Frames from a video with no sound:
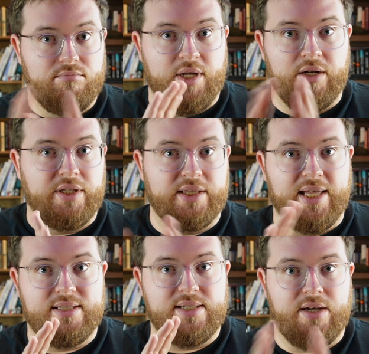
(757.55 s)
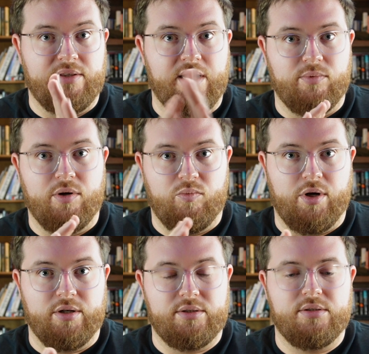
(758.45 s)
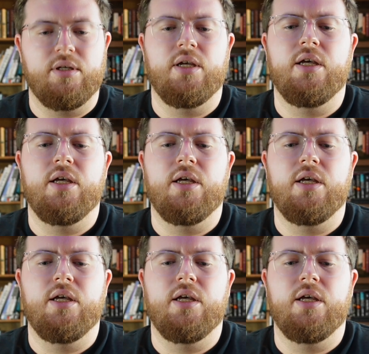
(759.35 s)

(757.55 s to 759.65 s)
I don't think that's how that road works.